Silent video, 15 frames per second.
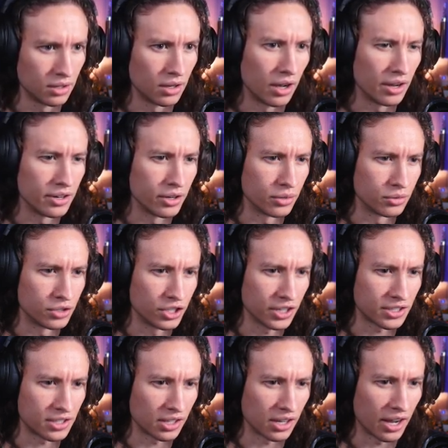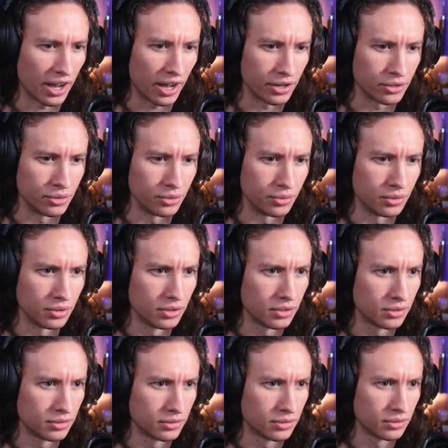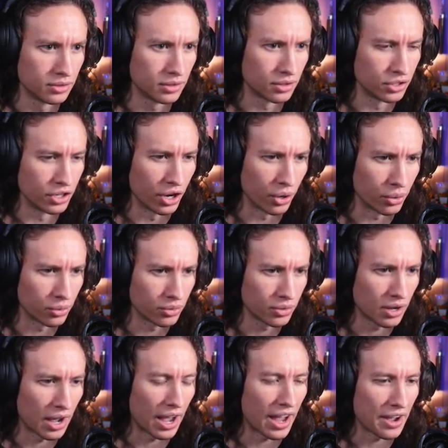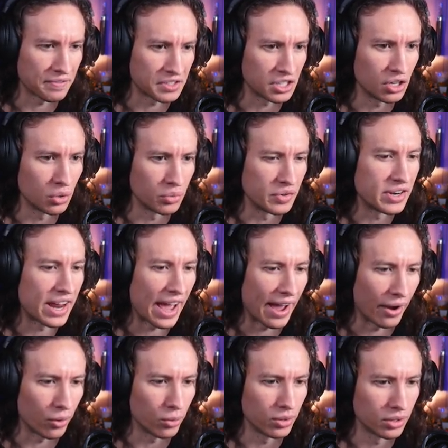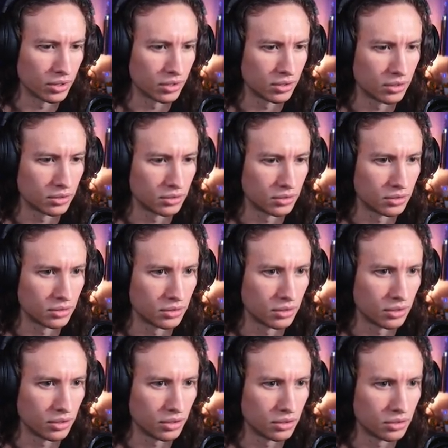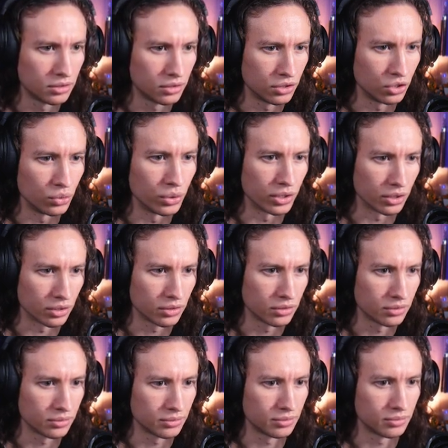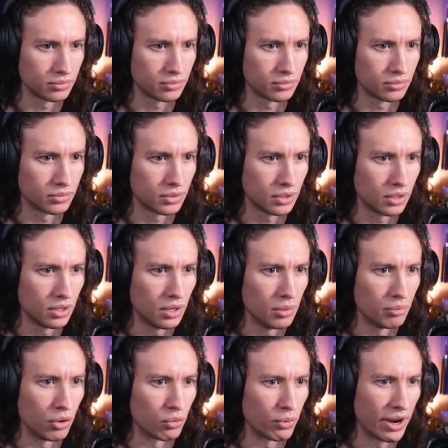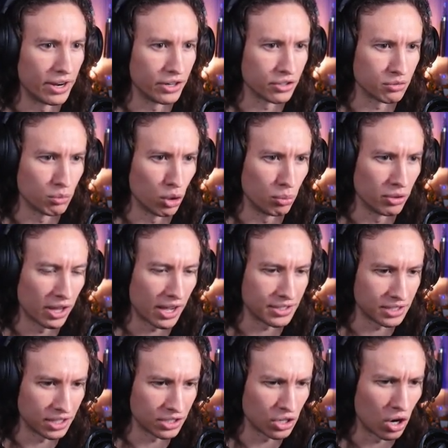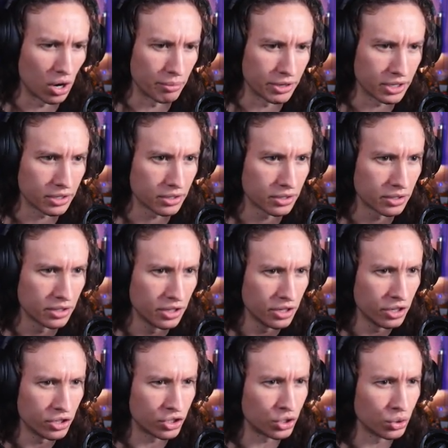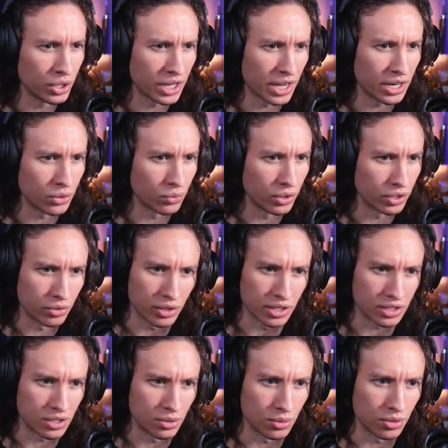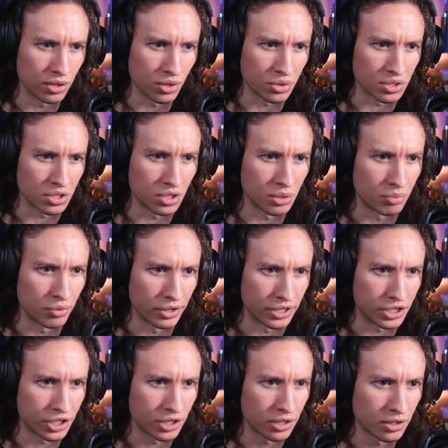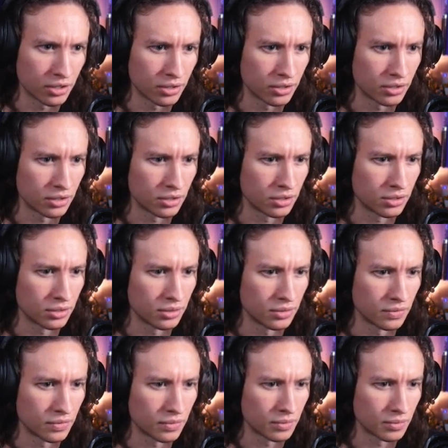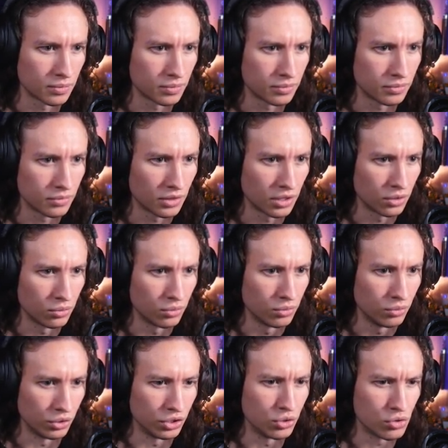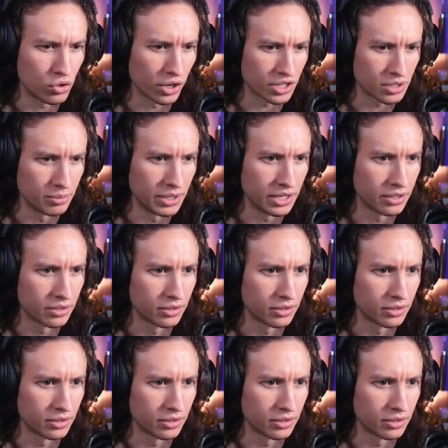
I know just the guy who... No, I have to go now. You will. But Rando's mobilizing his army, shooting anyone who gets too close to the bridge. Will you trust me?